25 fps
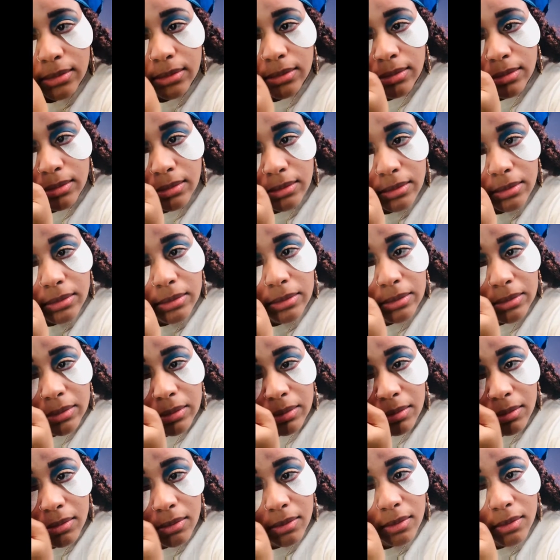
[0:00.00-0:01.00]
the
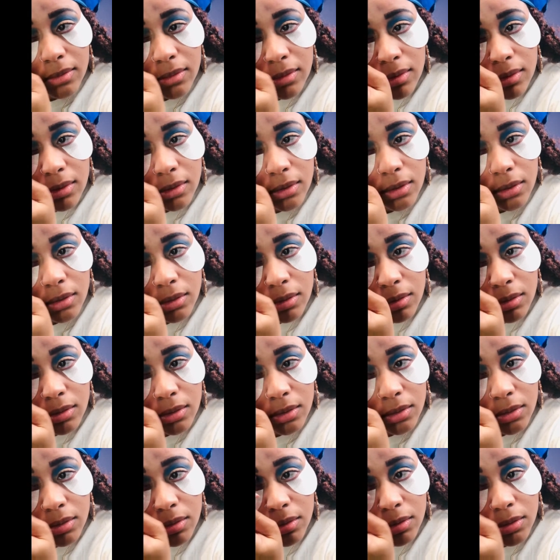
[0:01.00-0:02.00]
past I would put
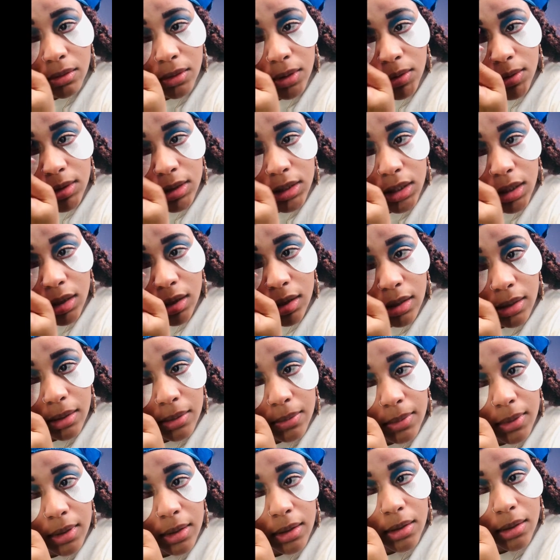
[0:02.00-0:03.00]
my color too low
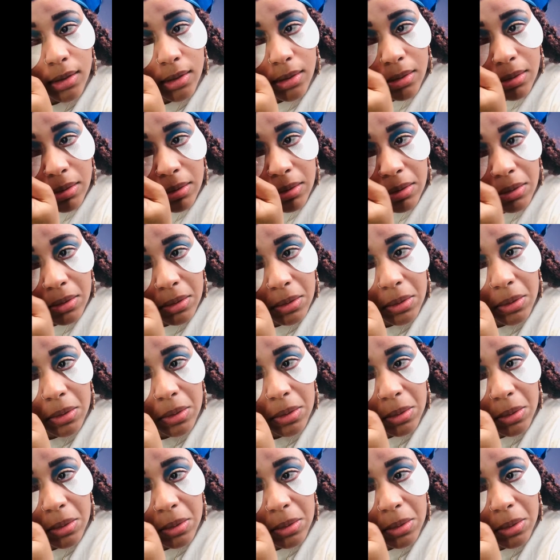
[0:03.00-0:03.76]
or not enough.